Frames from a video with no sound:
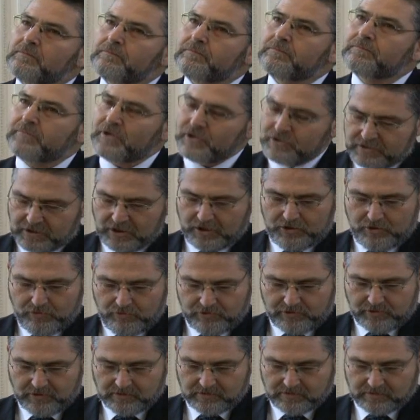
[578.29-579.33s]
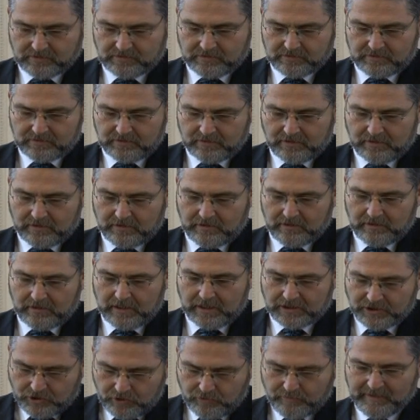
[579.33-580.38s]
persecutions and
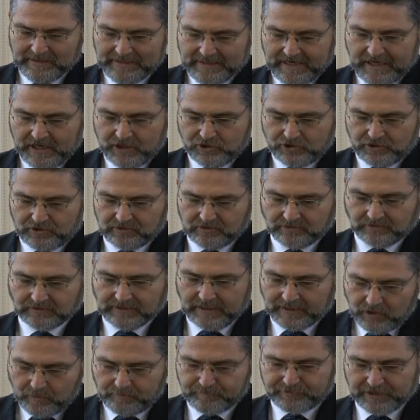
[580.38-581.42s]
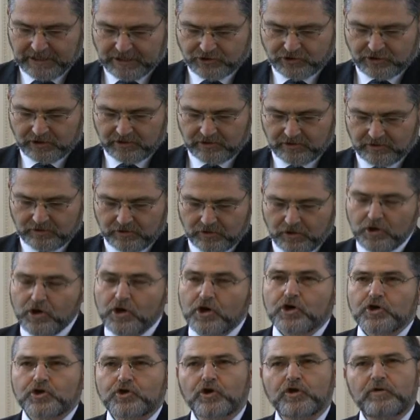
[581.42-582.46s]
humiliation and oppression,
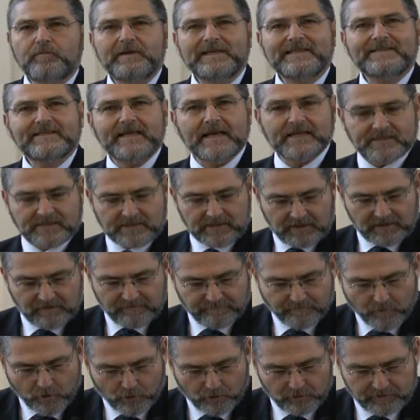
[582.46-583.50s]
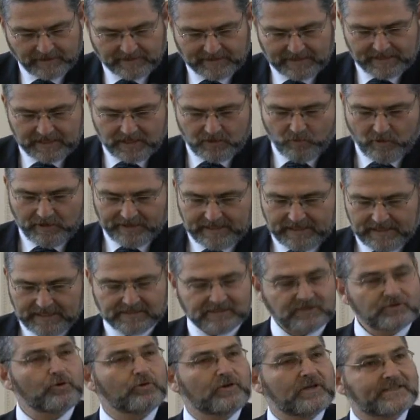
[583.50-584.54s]
should be sensitive more than anyone
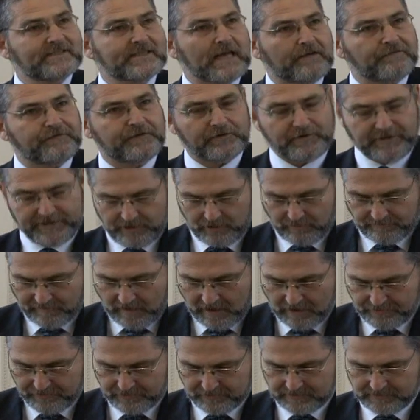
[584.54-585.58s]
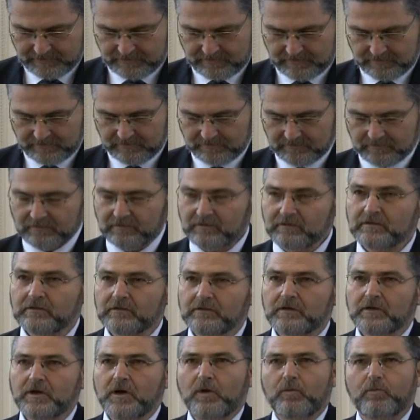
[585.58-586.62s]
else to the suffering of others.
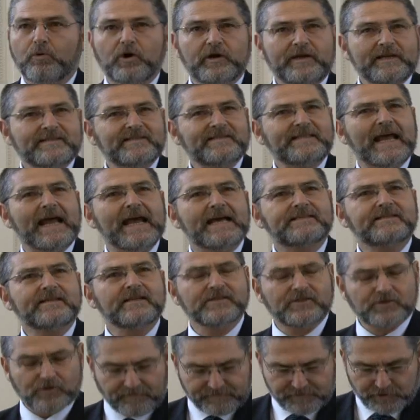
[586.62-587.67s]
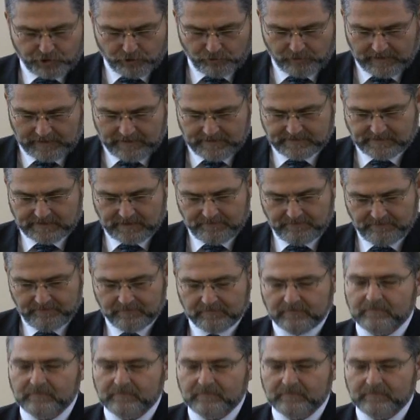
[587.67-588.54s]
What is the essence of Judaism?